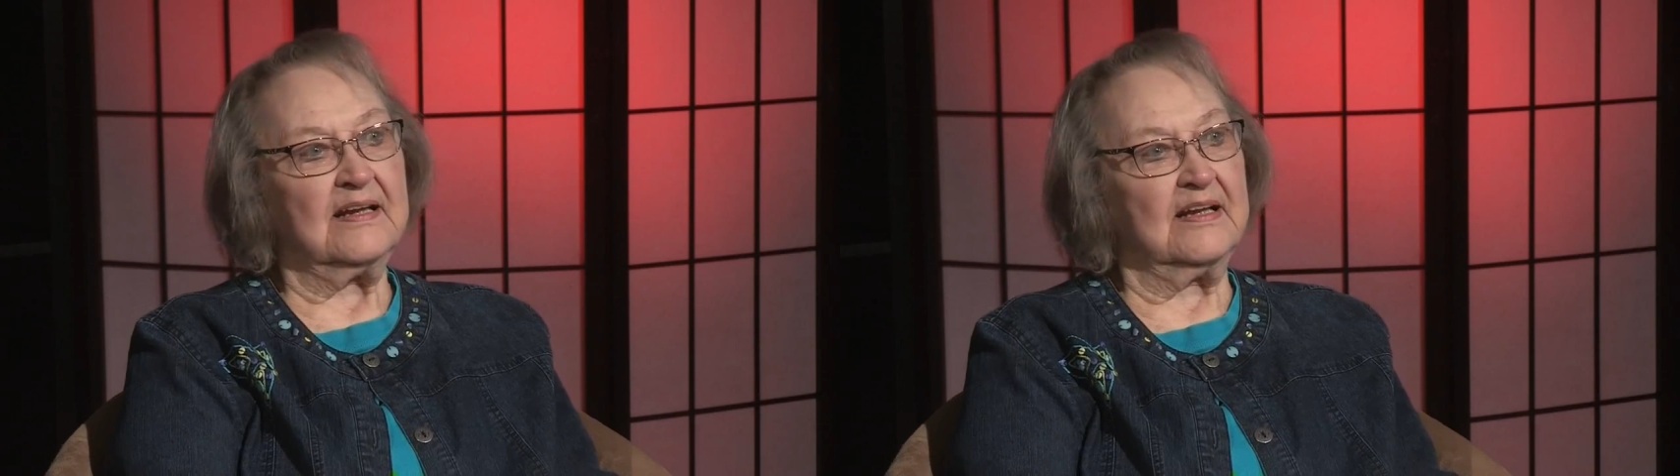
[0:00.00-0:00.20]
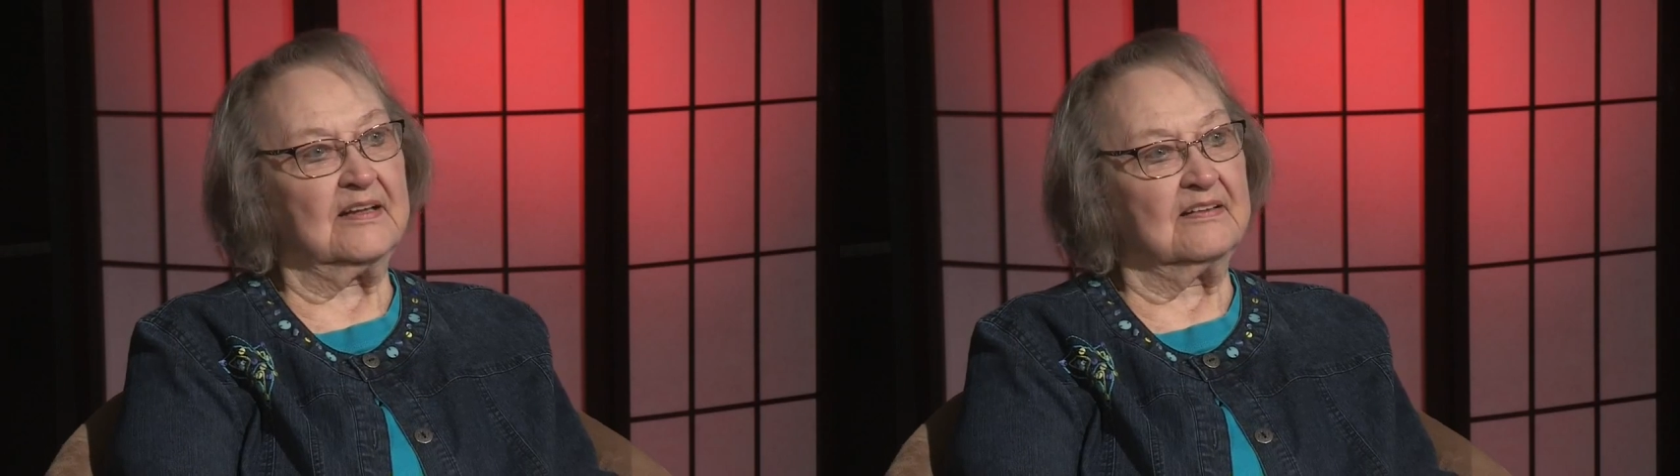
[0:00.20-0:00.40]

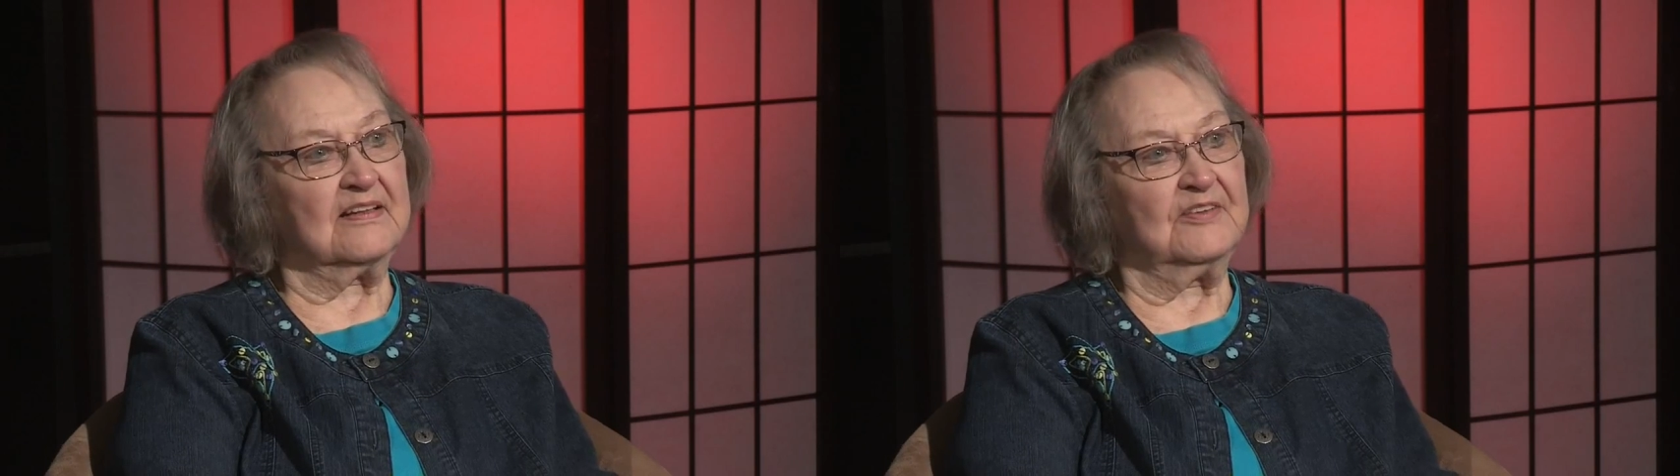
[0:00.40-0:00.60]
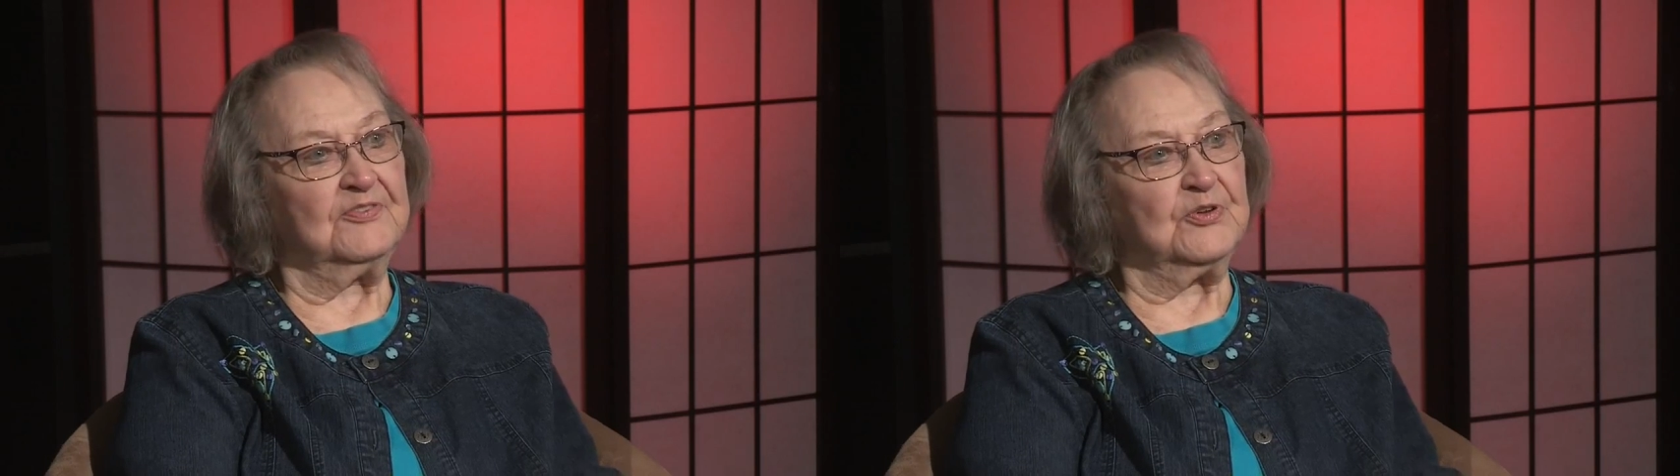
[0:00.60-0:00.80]
And
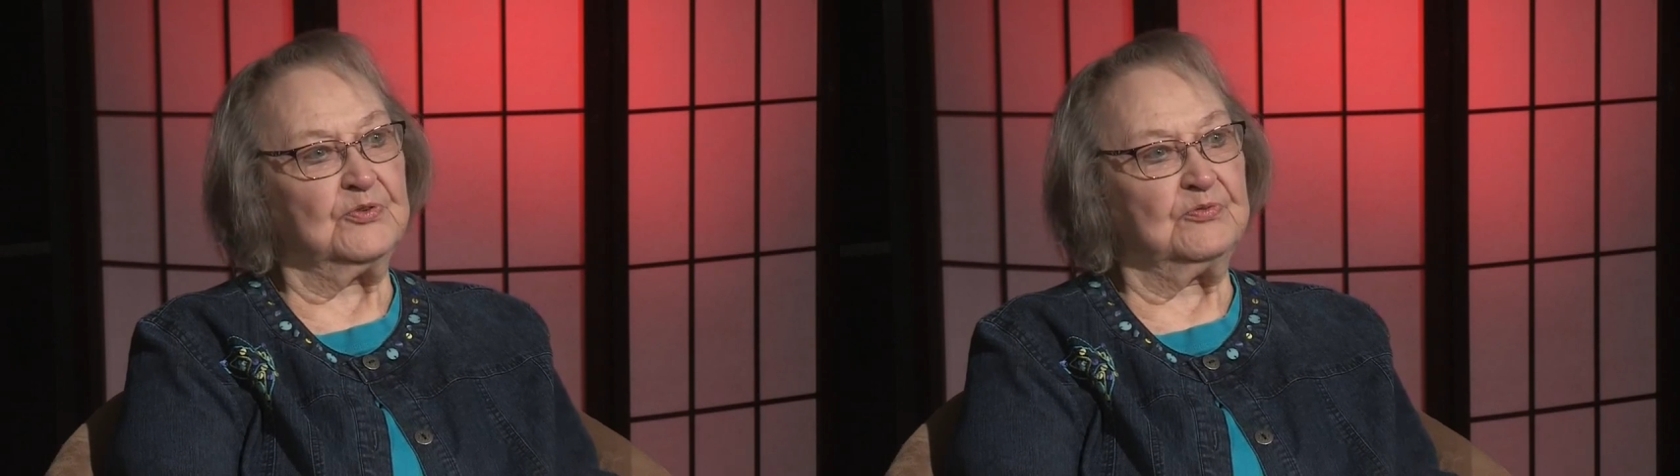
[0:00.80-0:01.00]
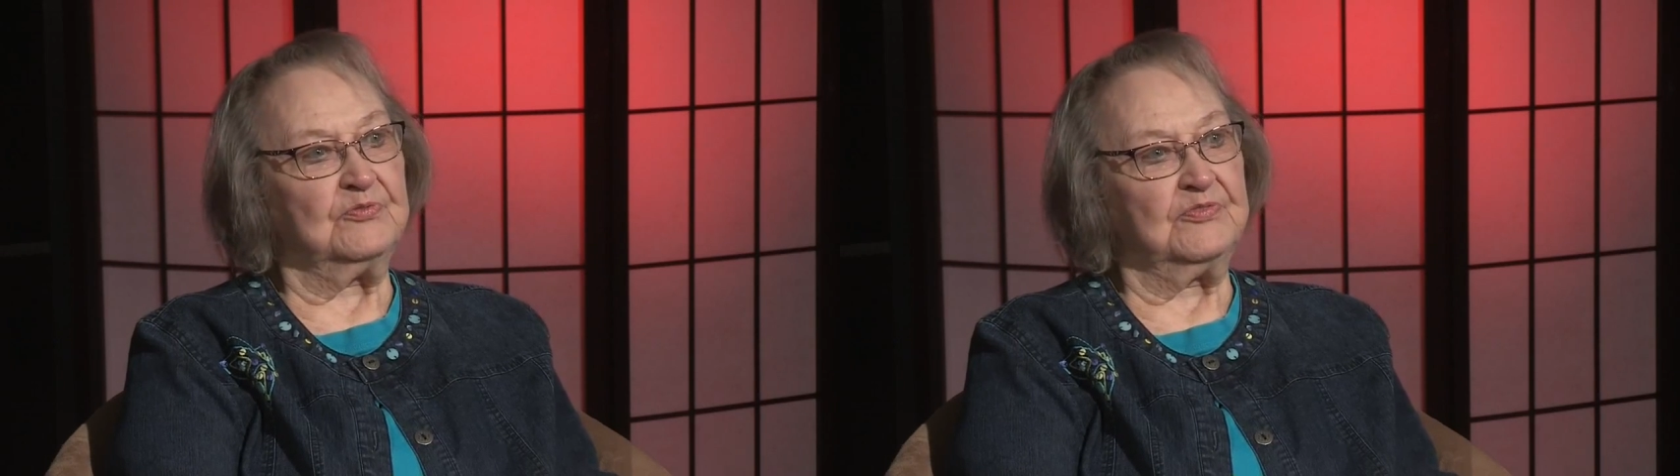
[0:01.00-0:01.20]
if
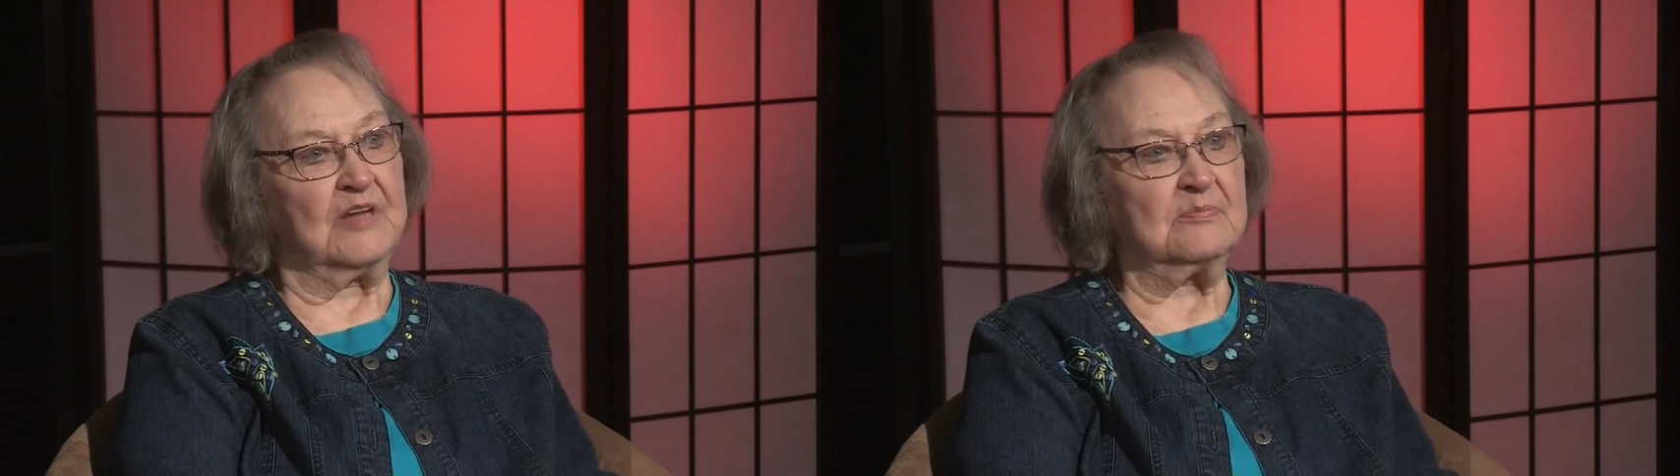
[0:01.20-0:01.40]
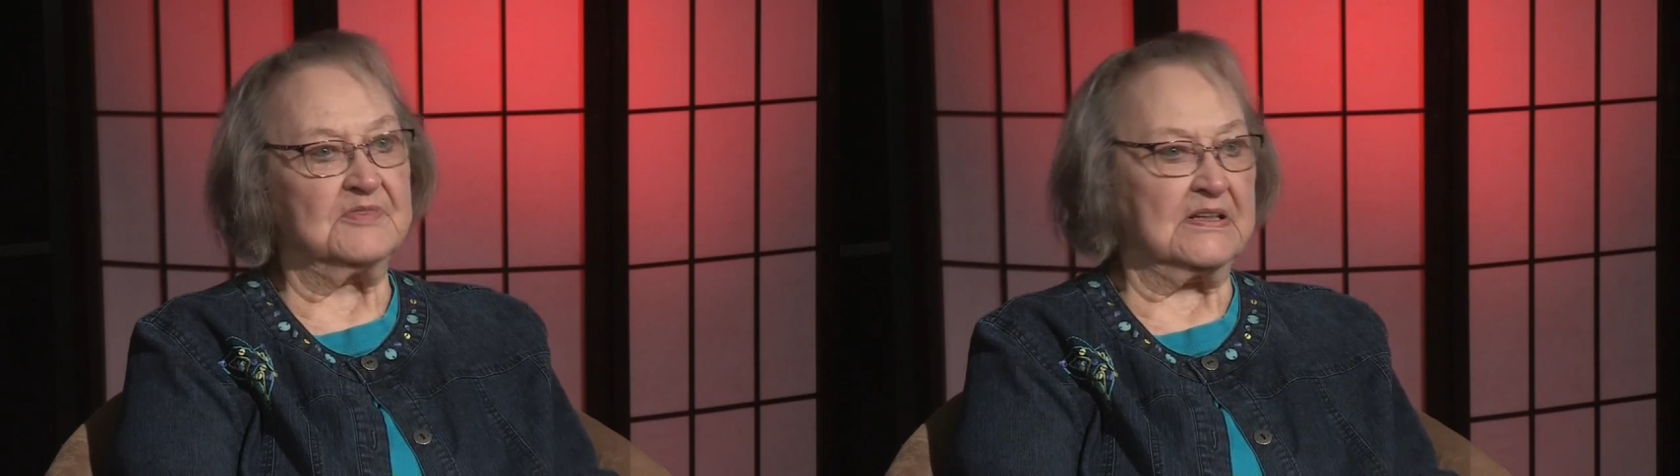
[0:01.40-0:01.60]
you
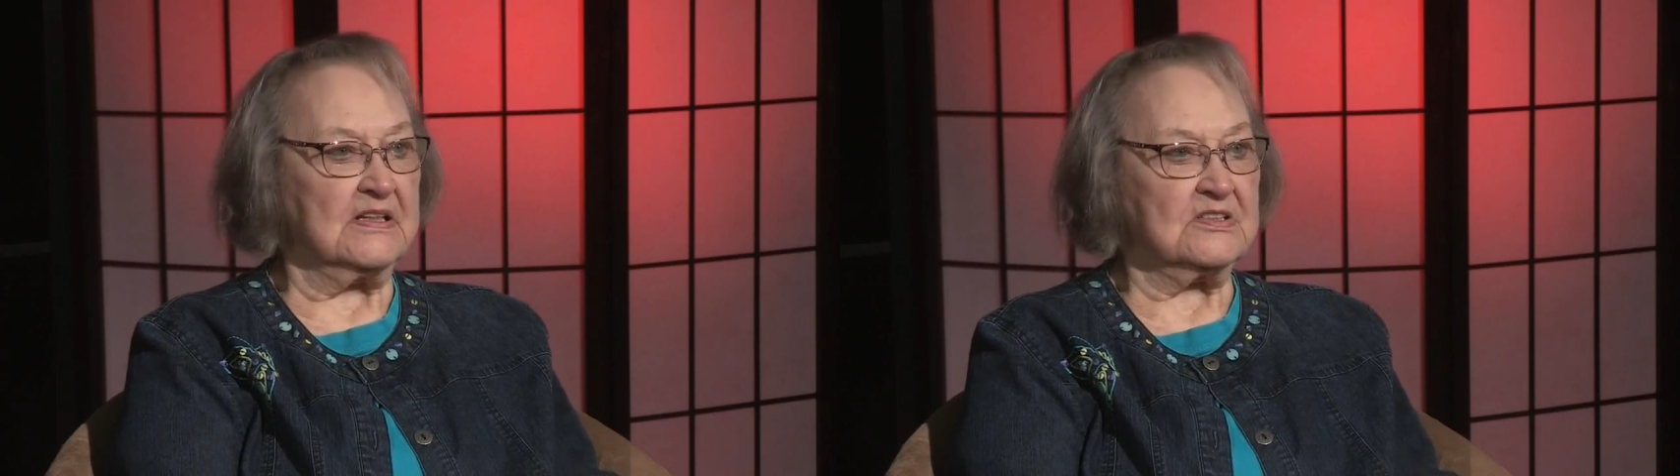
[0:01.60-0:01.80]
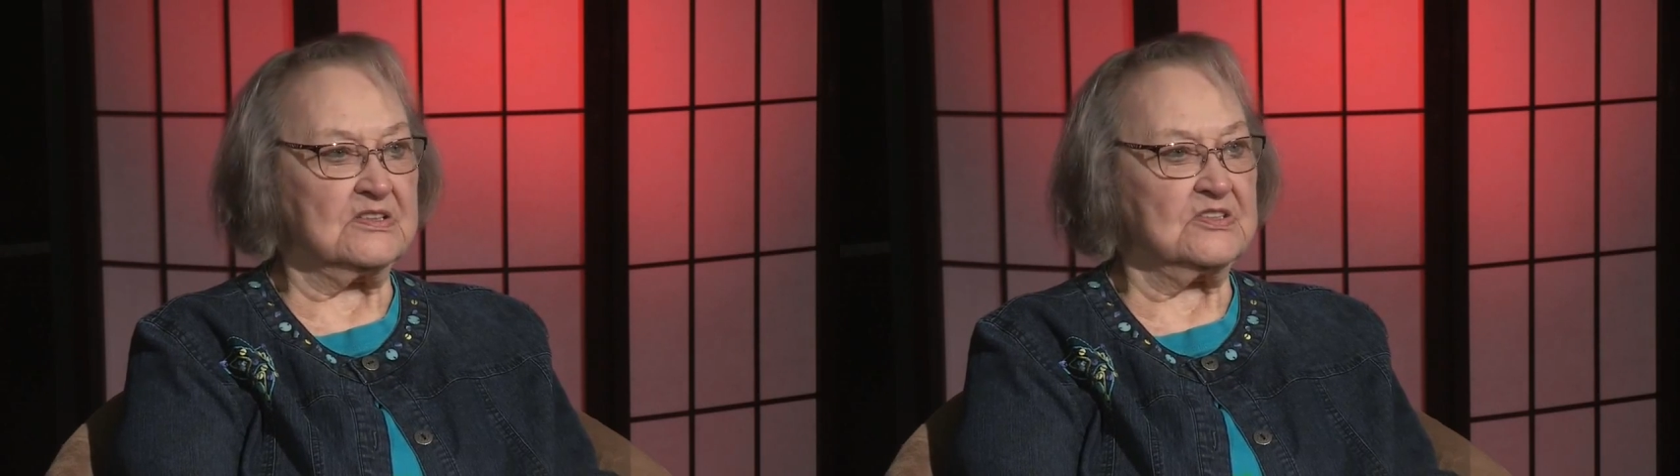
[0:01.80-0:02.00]
dump the kid,